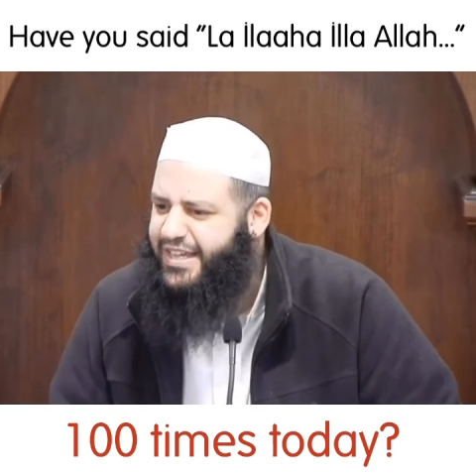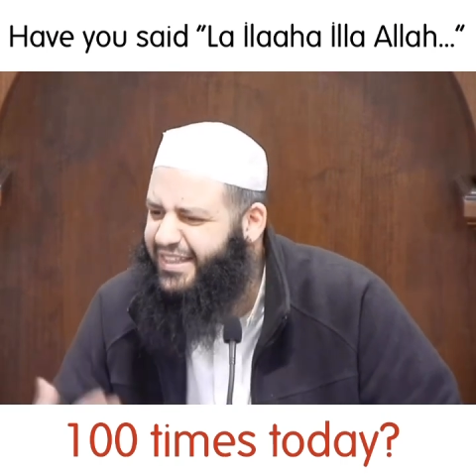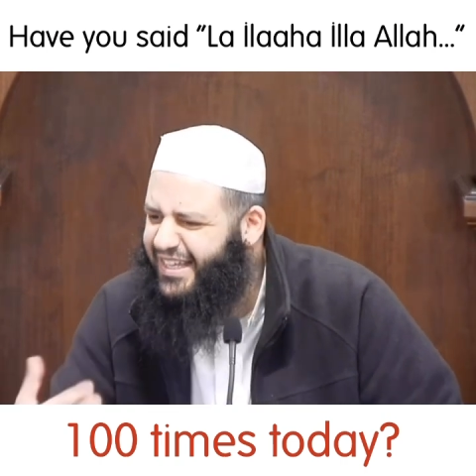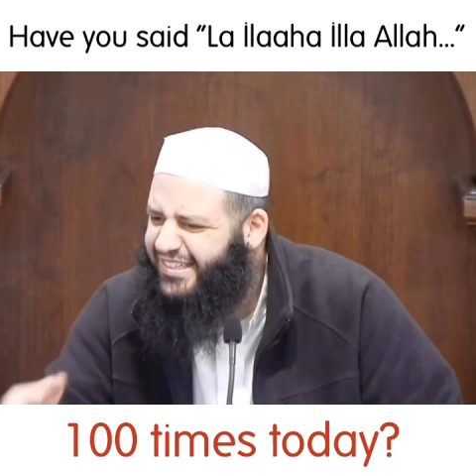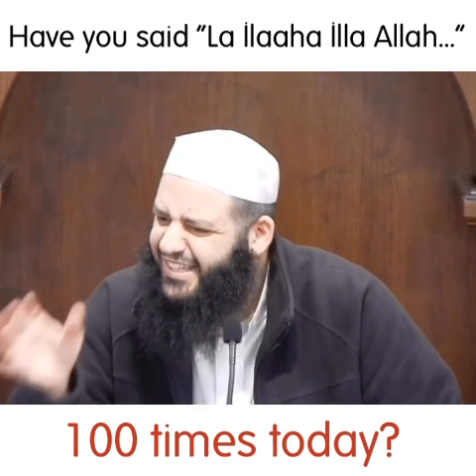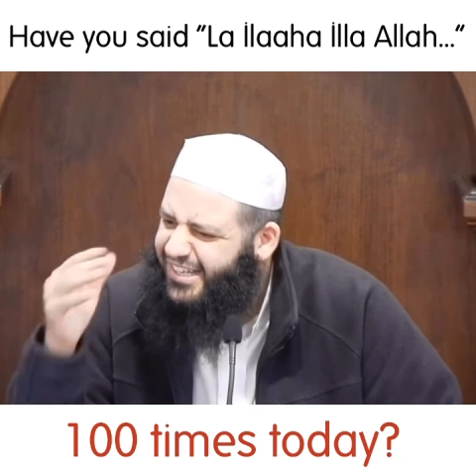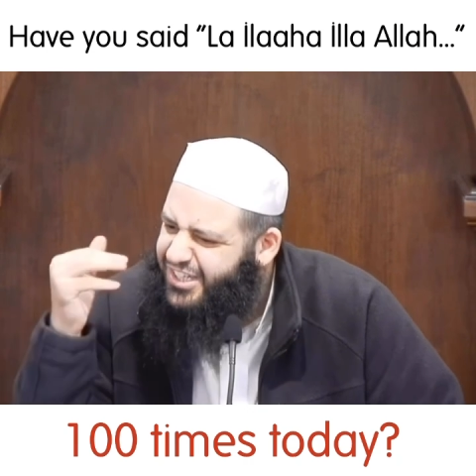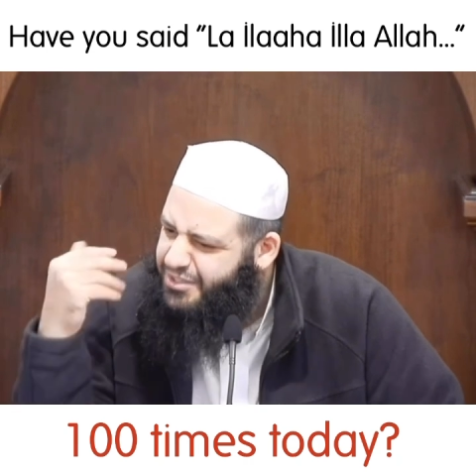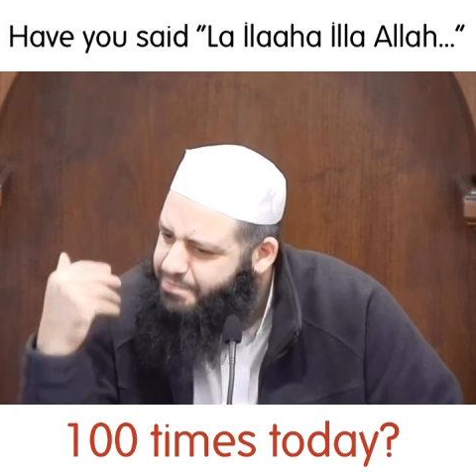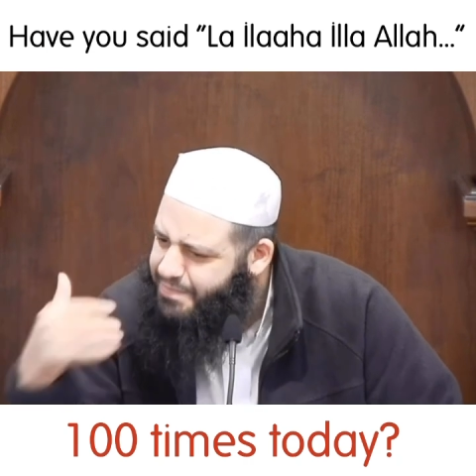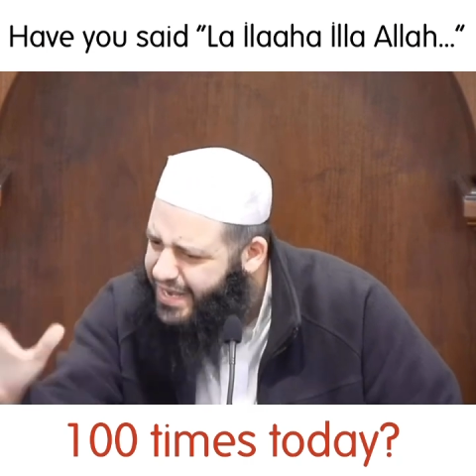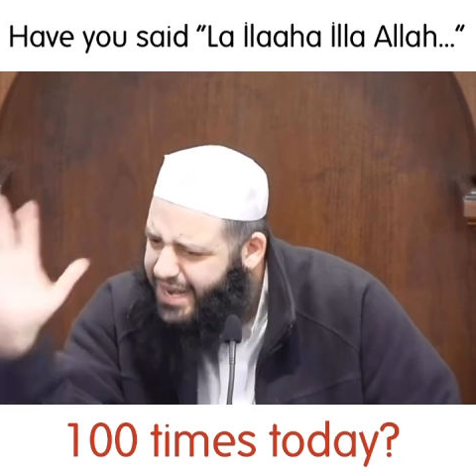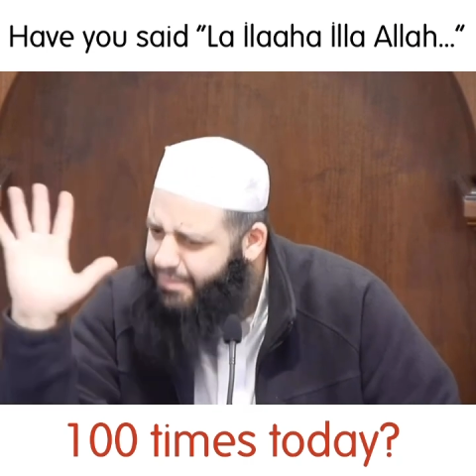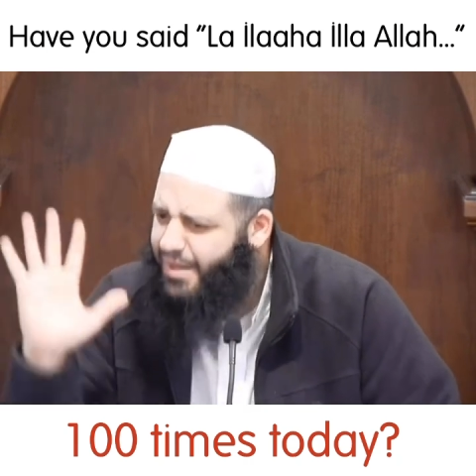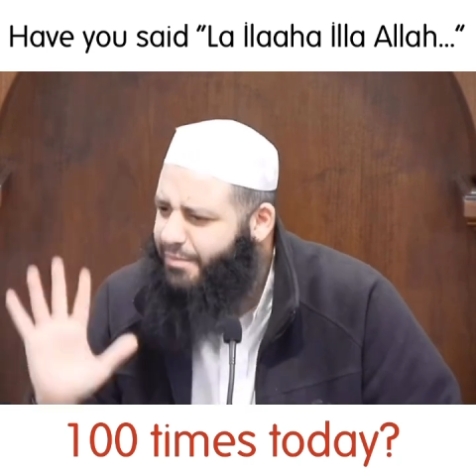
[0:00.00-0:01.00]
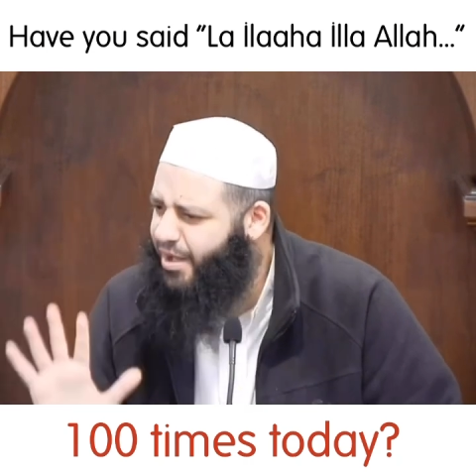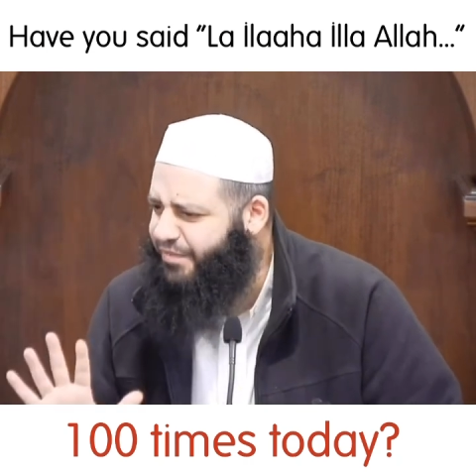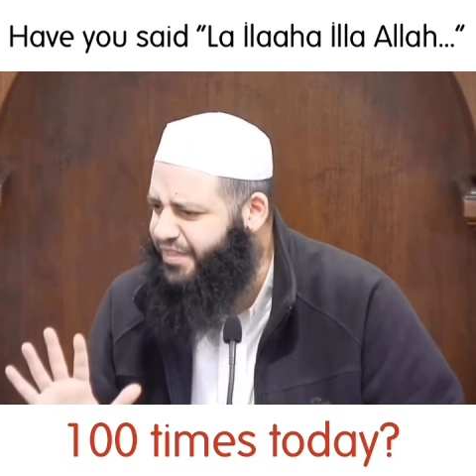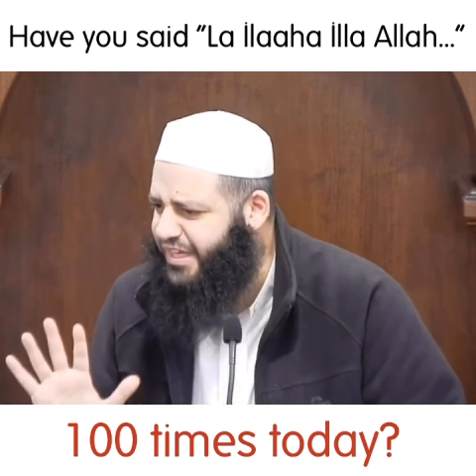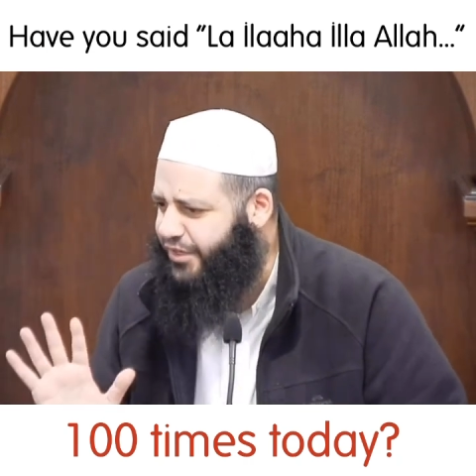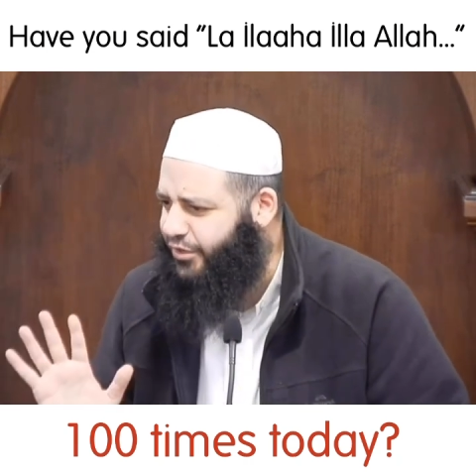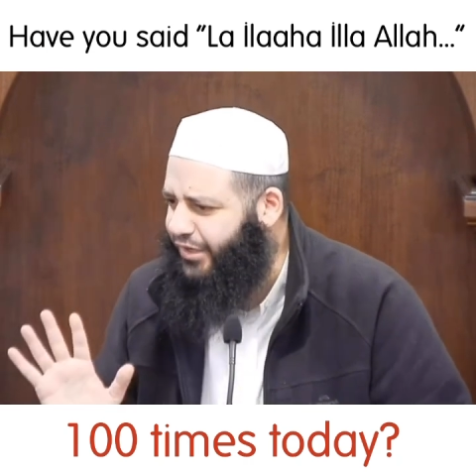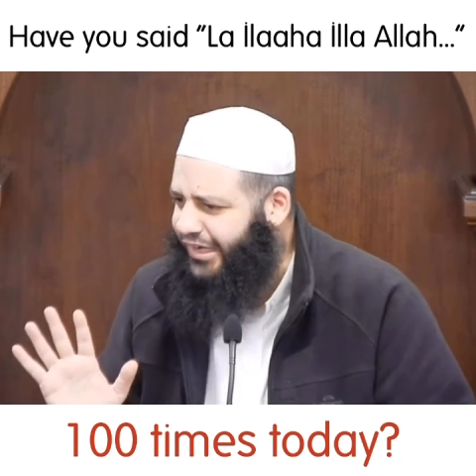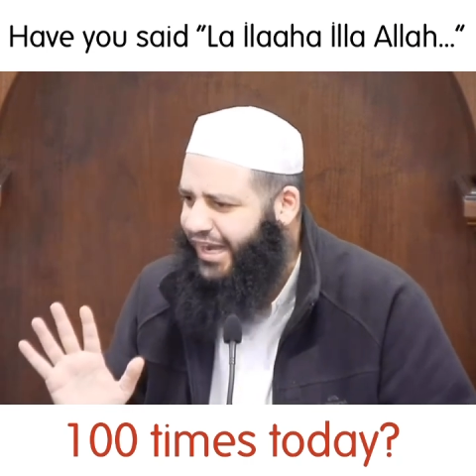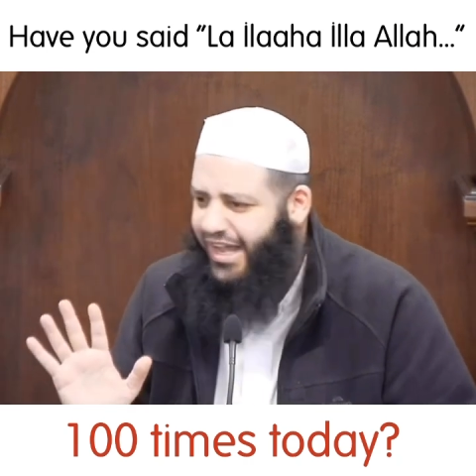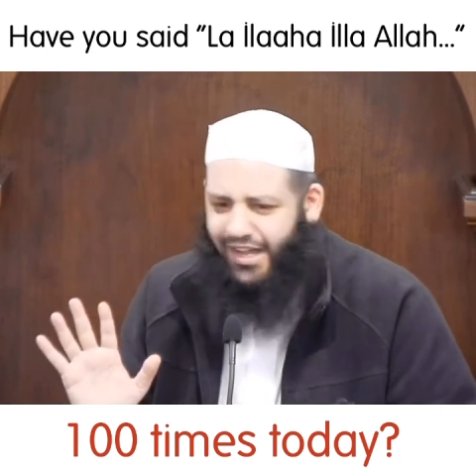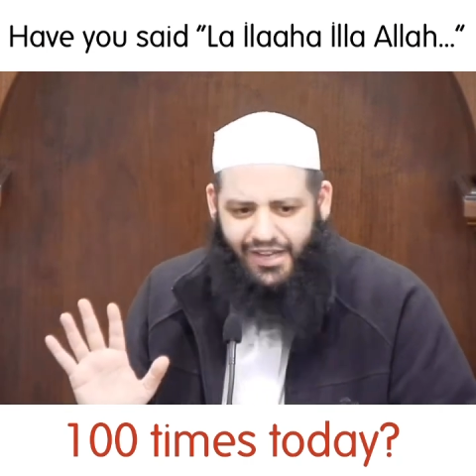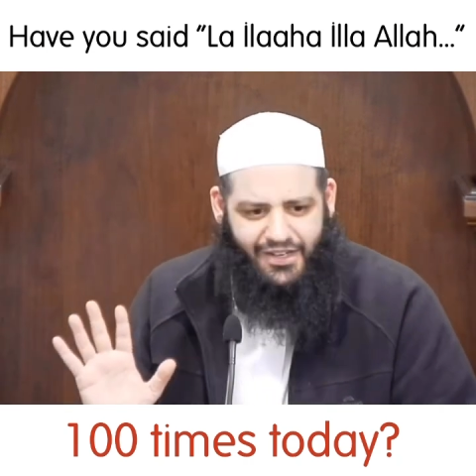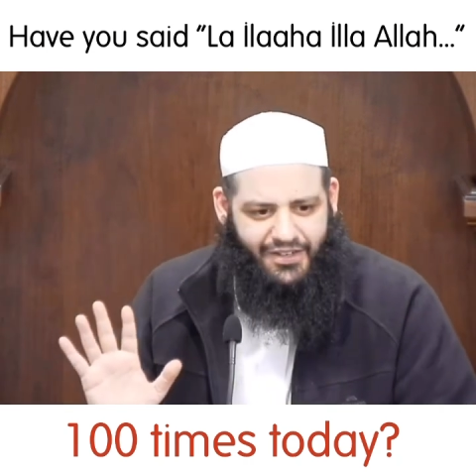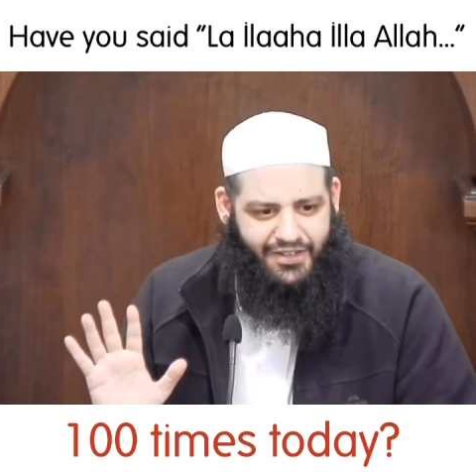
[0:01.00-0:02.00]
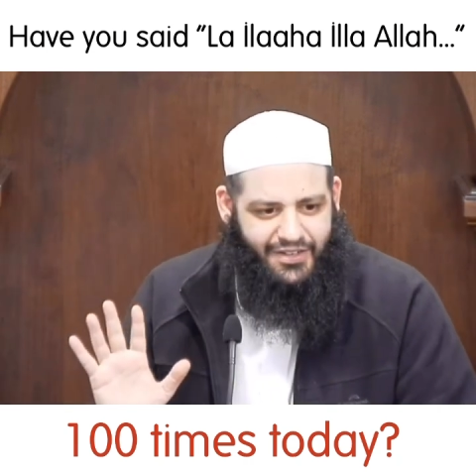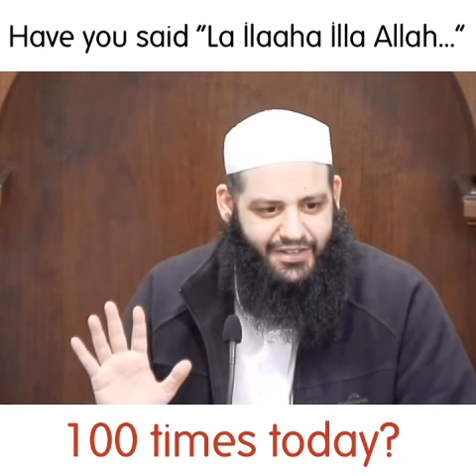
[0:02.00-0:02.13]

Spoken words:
That's minimum of dhikrullah.